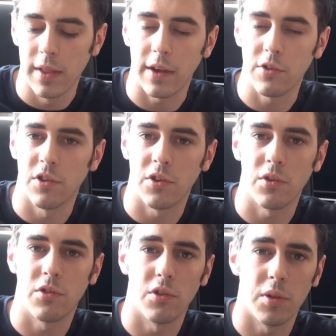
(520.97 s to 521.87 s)
They also
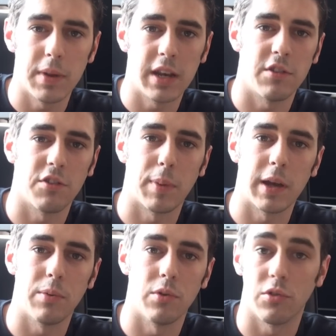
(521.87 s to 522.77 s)
do sort of the mini
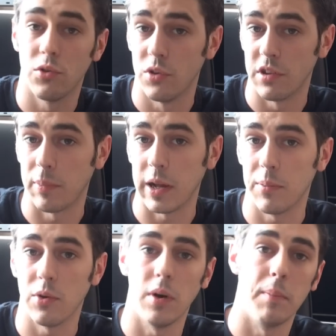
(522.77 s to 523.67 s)
display port to
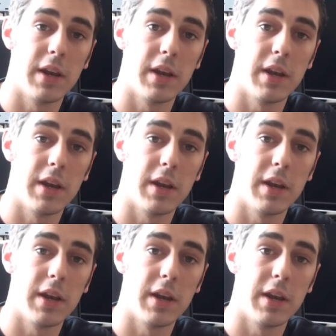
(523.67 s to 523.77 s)
display port,